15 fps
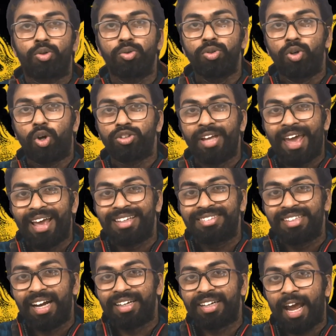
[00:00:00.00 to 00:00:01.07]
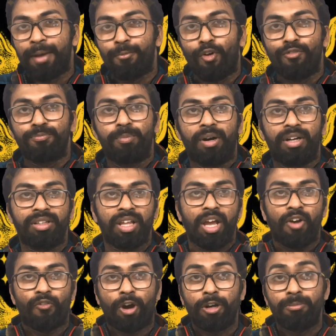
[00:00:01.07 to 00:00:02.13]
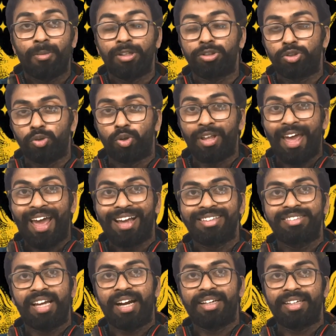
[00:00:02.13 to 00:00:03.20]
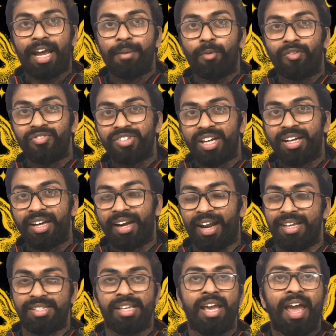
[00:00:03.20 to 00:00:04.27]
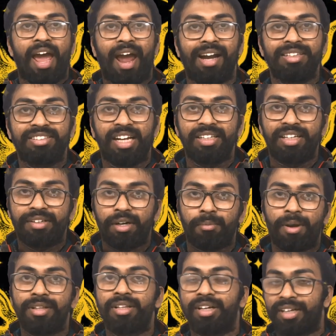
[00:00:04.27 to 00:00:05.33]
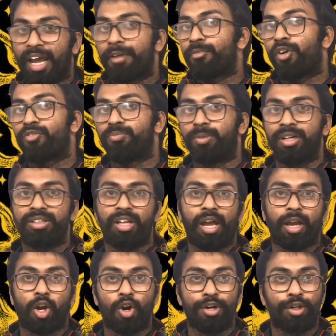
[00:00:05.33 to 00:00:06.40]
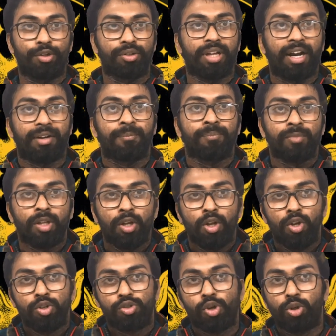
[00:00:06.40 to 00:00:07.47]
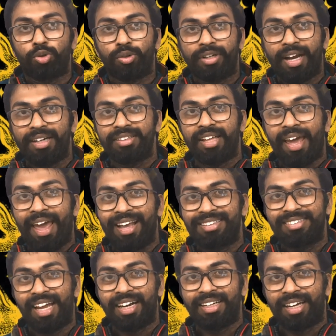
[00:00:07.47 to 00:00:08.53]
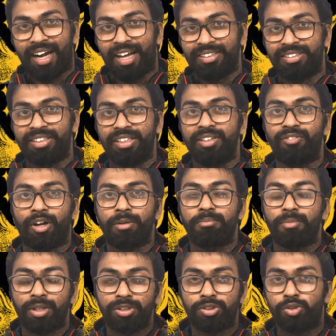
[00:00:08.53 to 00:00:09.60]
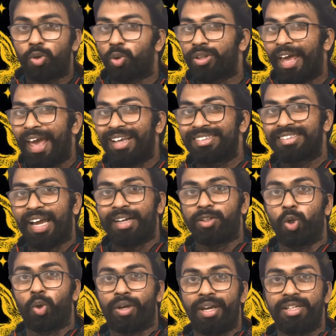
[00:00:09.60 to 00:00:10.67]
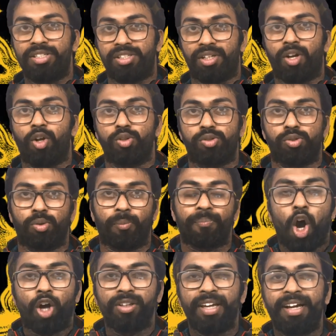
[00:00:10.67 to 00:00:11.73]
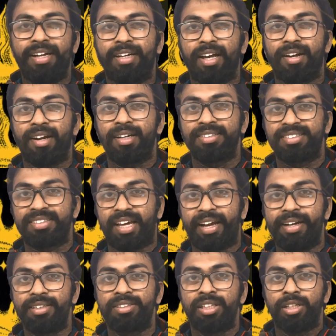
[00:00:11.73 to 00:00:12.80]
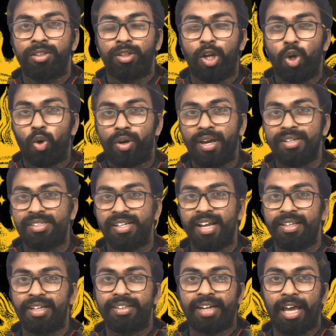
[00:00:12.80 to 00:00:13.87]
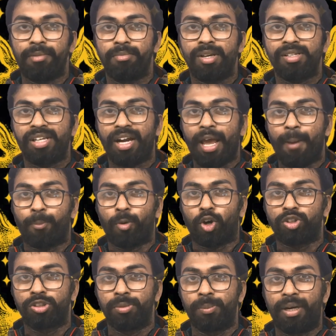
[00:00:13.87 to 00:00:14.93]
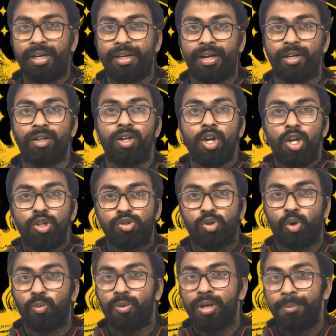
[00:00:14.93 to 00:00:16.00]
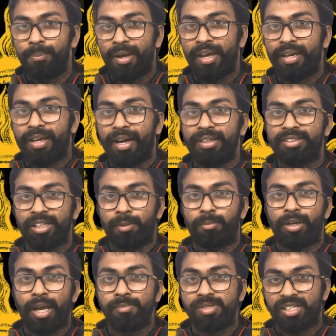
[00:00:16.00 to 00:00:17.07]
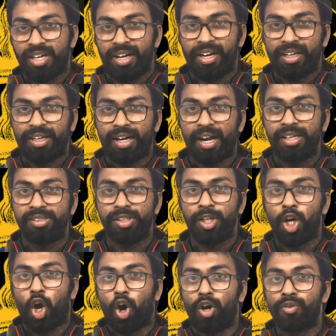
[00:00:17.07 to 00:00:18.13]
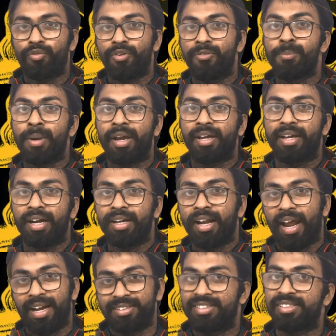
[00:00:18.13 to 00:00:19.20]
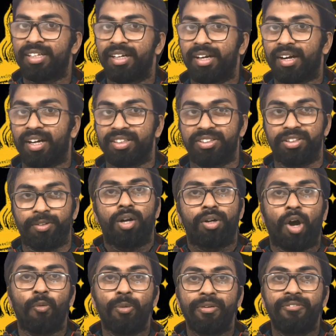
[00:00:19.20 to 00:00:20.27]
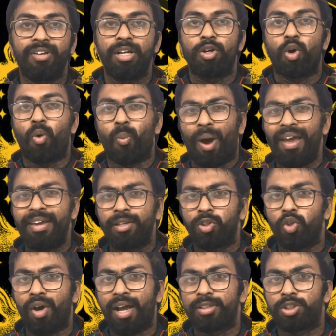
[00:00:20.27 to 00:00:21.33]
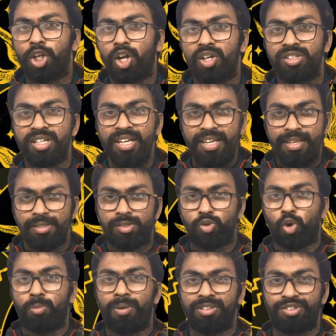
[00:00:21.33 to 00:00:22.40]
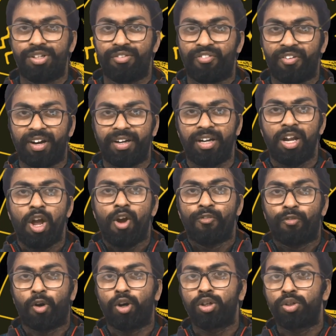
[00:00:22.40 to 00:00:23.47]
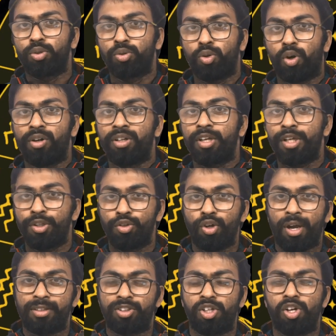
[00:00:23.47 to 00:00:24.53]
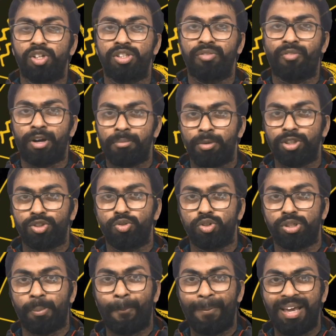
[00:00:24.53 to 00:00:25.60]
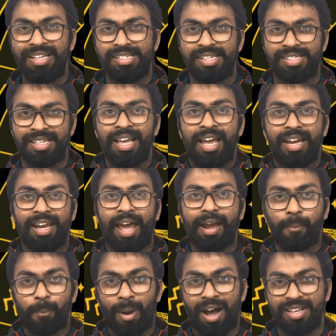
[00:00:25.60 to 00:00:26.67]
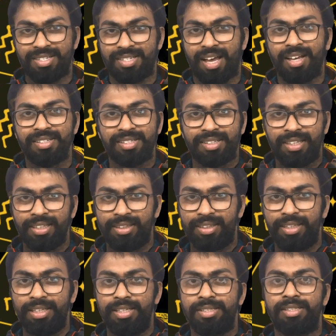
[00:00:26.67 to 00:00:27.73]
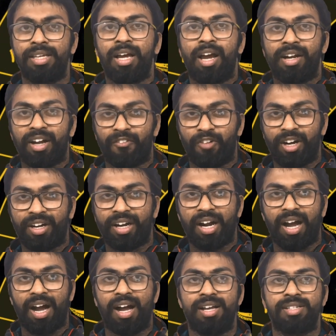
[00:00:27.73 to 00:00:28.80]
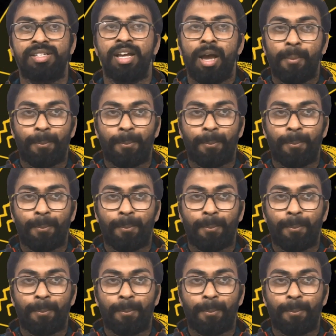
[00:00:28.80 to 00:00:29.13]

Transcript: To know the exact time of birth, one must know the exact time of sunrise and shall determine the time of birth according to that. So to get the exact Rashi, one must know the exact location also. On the internet site, the location and the timings approximated. So we may get sometimes correct Rashi or we may get adjacent Rashi. Now we will know why Hindu astrology is so much different. For to know Hindu astrology, one must know some basics like masas, tithis, navagrahas,